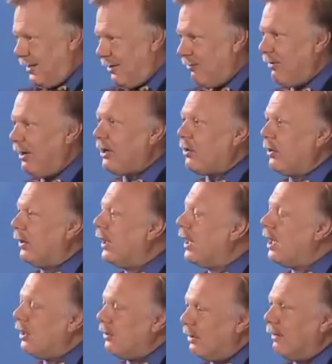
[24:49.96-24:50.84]
Very good.
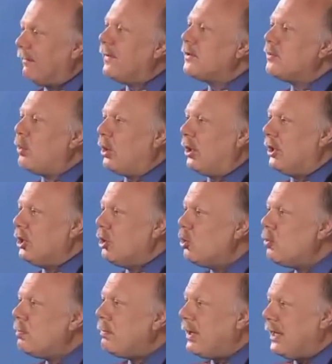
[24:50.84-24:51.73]
Now, if this were a
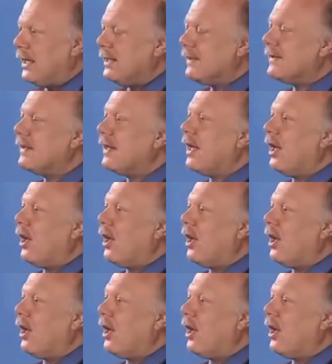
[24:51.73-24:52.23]
new piece,